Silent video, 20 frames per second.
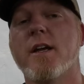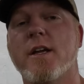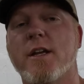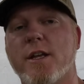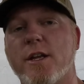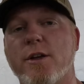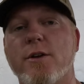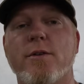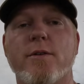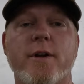
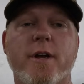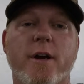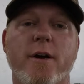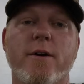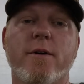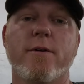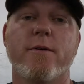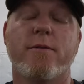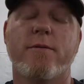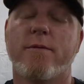You
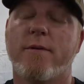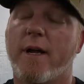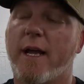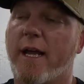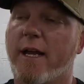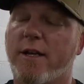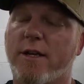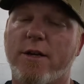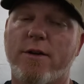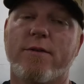go
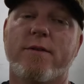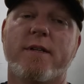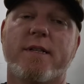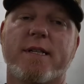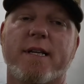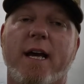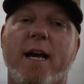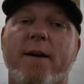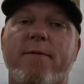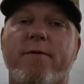and you
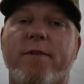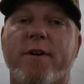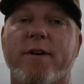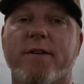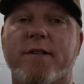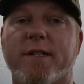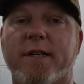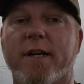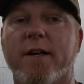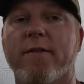decide for
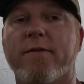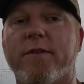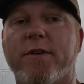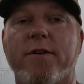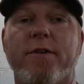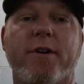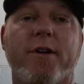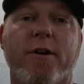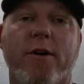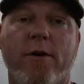yourself.
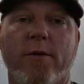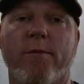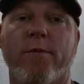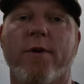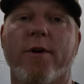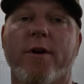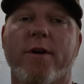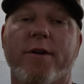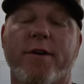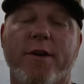Do your
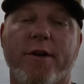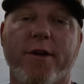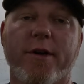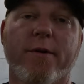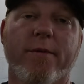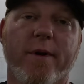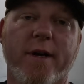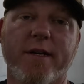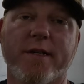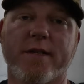homework, do
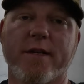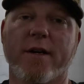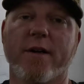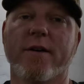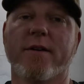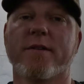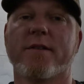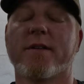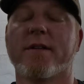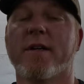your
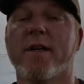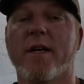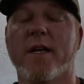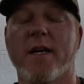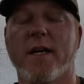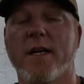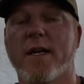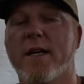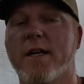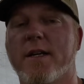research.
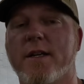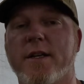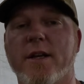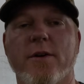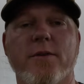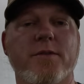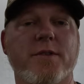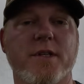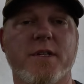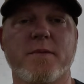
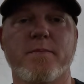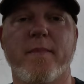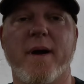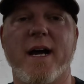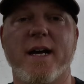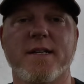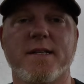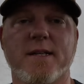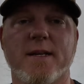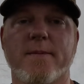Don't just
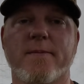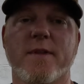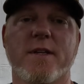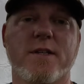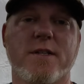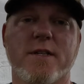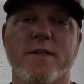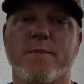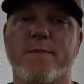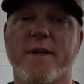buy something
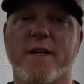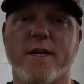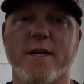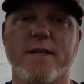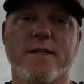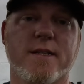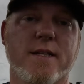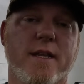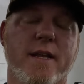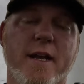just
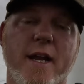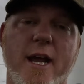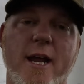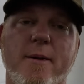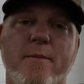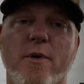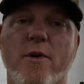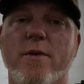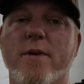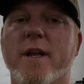because of the
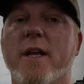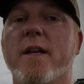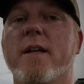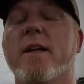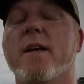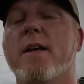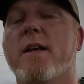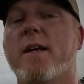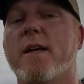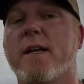name on it.
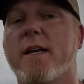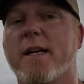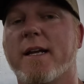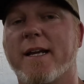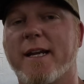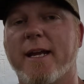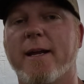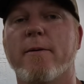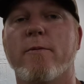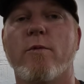
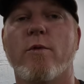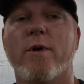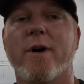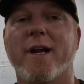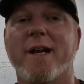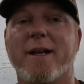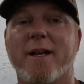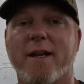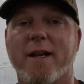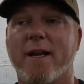Get
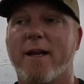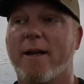what